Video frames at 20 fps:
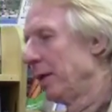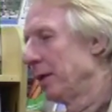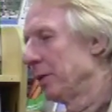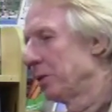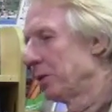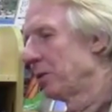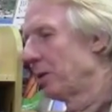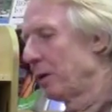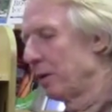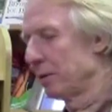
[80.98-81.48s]

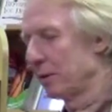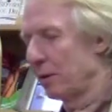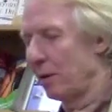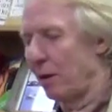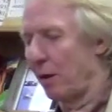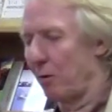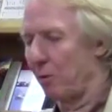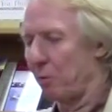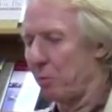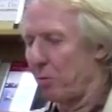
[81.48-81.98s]
as Charles
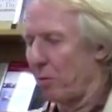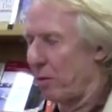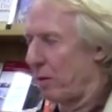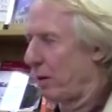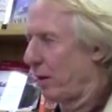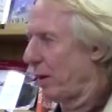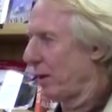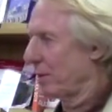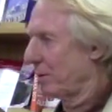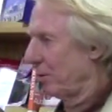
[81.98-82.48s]
Darwin
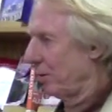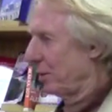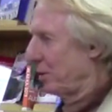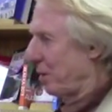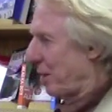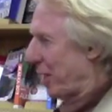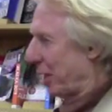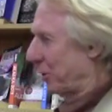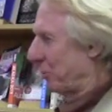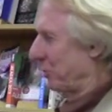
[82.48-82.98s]
pointed out, there is
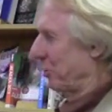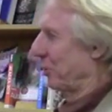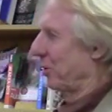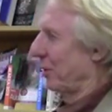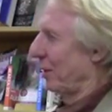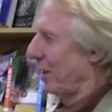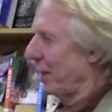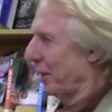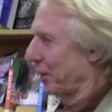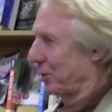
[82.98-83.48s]
natural
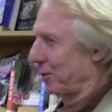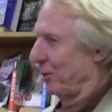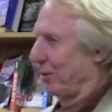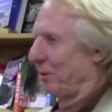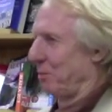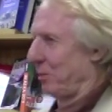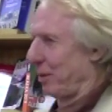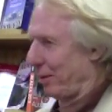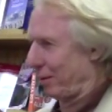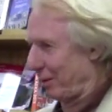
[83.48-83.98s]

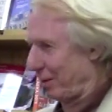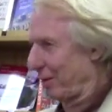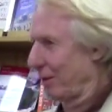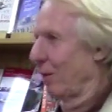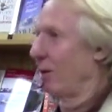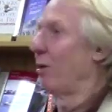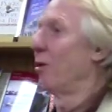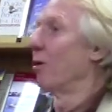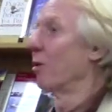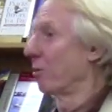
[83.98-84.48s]
selection.
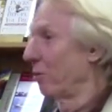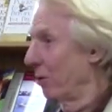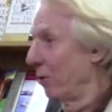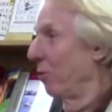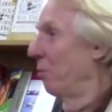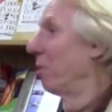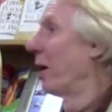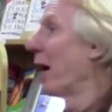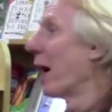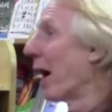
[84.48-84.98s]
It'll all
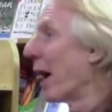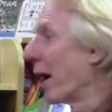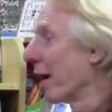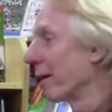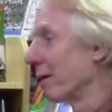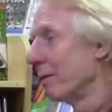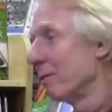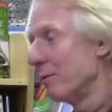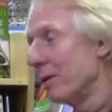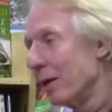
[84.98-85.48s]
grow
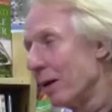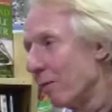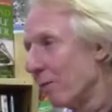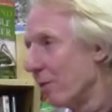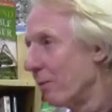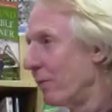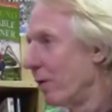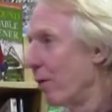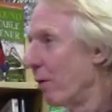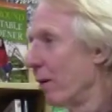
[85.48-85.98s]
back, and we
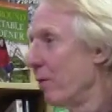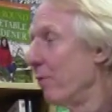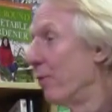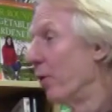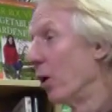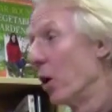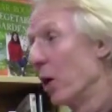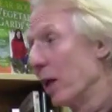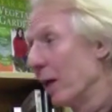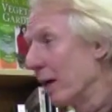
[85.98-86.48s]
have a very
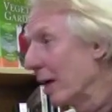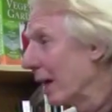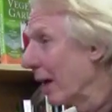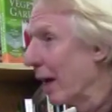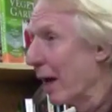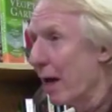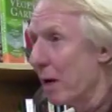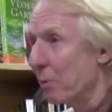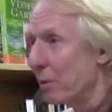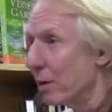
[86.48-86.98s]
verdant
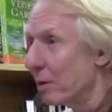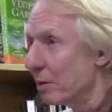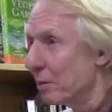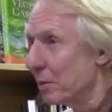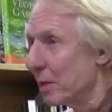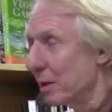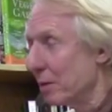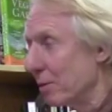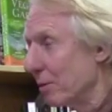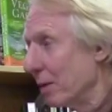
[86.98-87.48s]
climate.
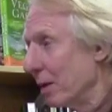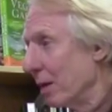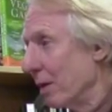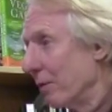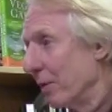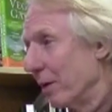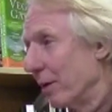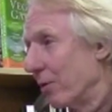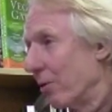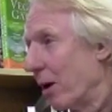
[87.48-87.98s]
We
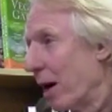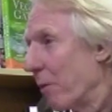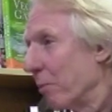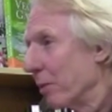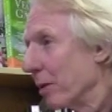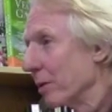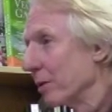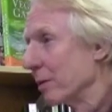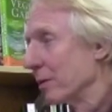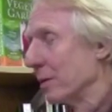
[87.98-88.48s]
live in the
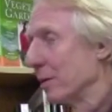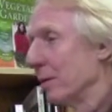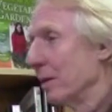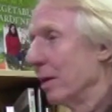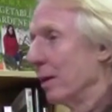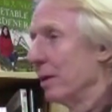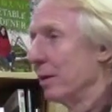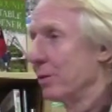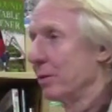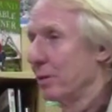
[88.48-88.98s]
tropics,
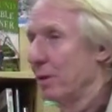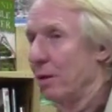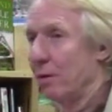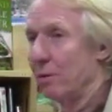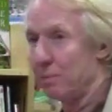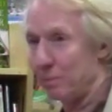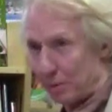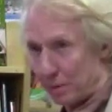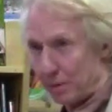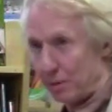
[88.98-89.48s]

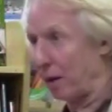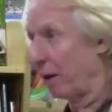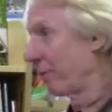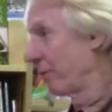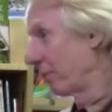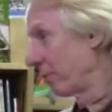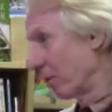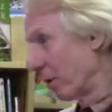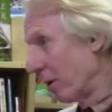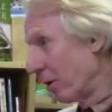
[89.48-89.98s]
so
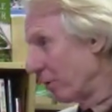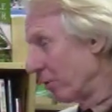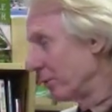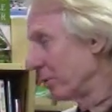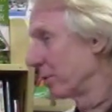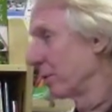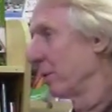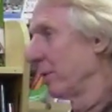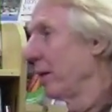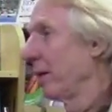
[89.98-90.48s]
stuff
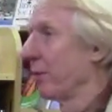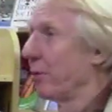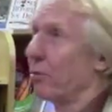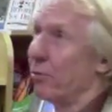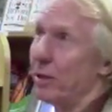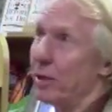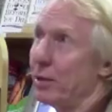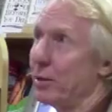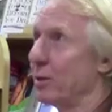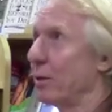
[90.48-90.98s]
grows. So yeah,
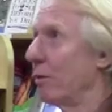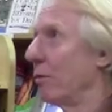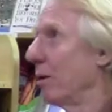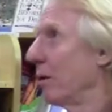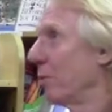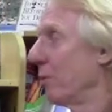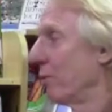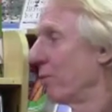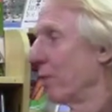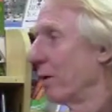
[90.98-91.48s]
trees grow
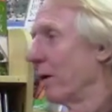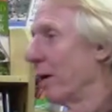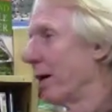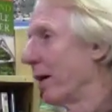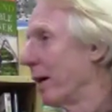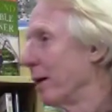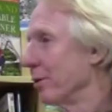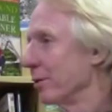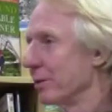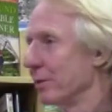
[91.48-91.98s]
up in front
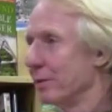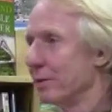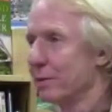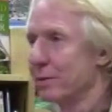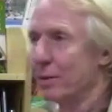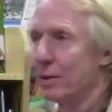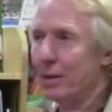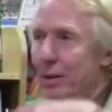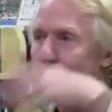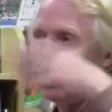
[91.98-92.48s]
of houses,
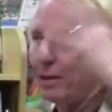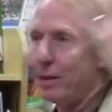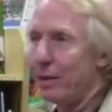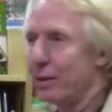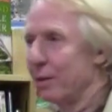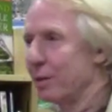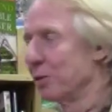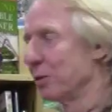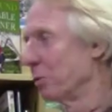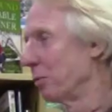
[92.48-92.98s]
and
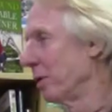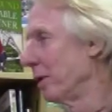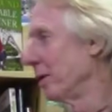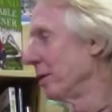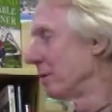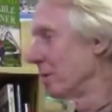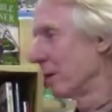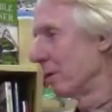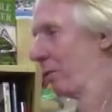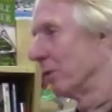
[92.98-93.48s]
there's
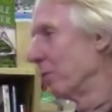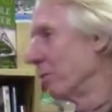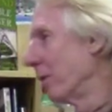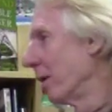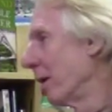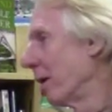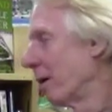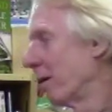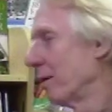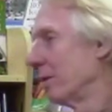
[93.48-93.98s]
weeds
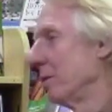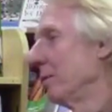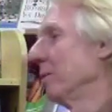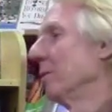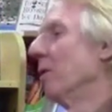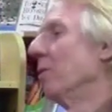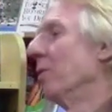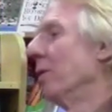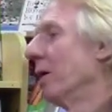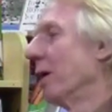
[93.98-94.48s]
everywhere.
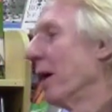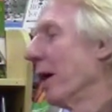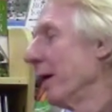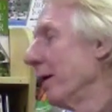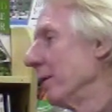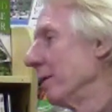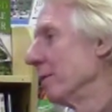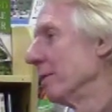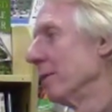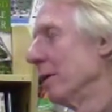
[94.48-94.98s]
And
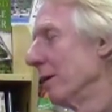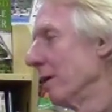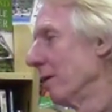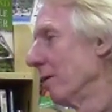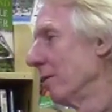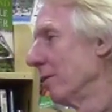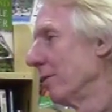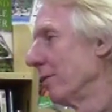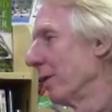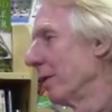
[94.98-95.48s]
overnight,
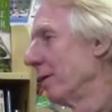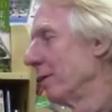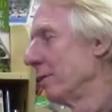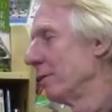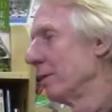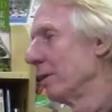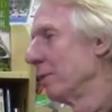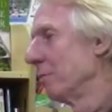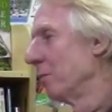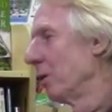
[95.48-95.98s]
if I
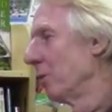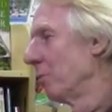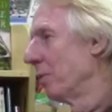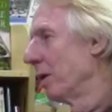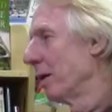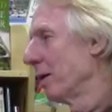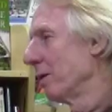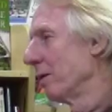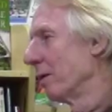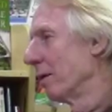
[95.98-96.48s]
didn't mow
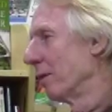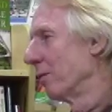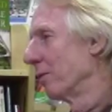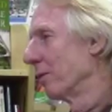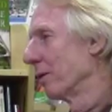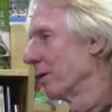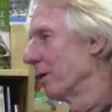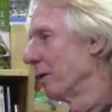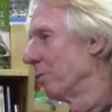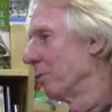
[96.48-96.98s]
my yard
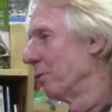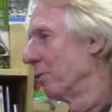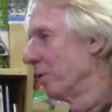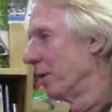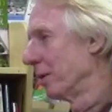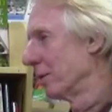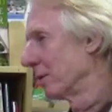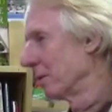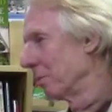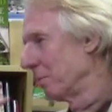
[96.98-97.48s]
for a couple of
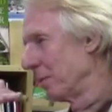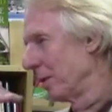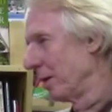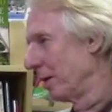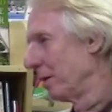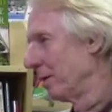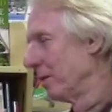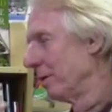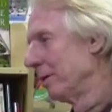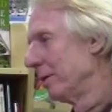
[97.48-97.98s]
weeks, it'd
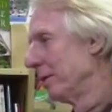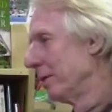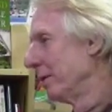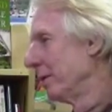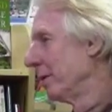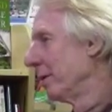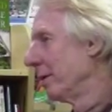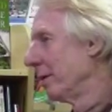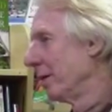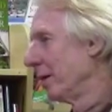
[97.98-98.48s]
be
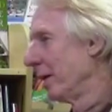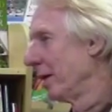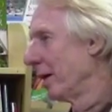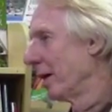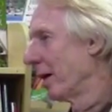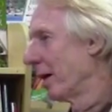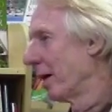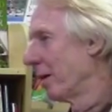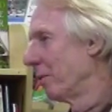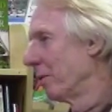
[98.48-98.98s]

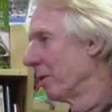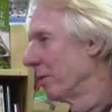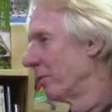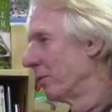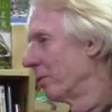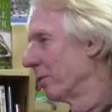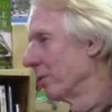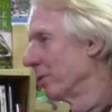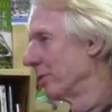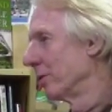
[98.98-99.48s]
knee-high by
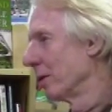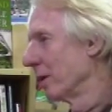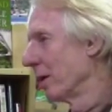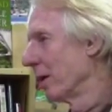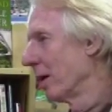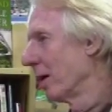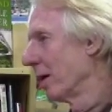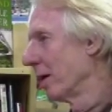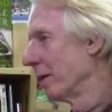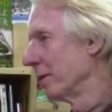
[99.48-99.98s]
the 4th of
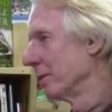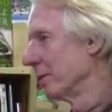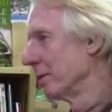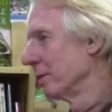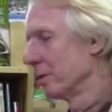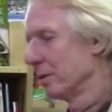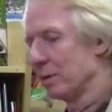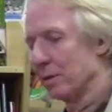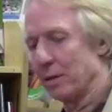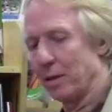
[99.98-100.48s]
July, as they
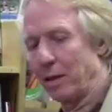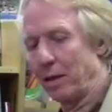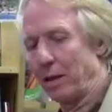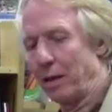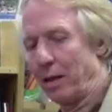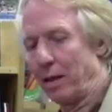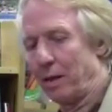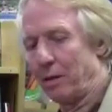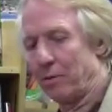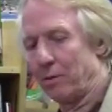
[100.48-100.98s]
used to say
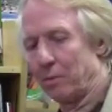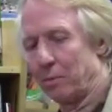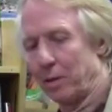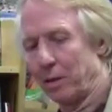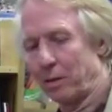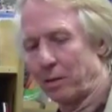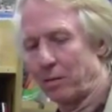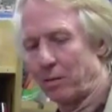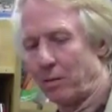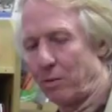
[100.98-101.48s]
in Iowa
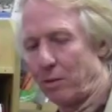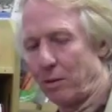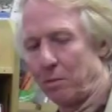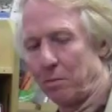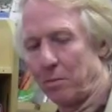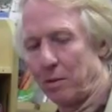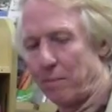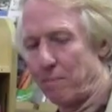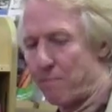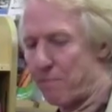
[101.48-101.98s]
about
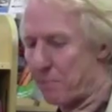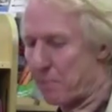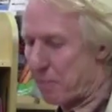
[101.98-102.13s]
corn. But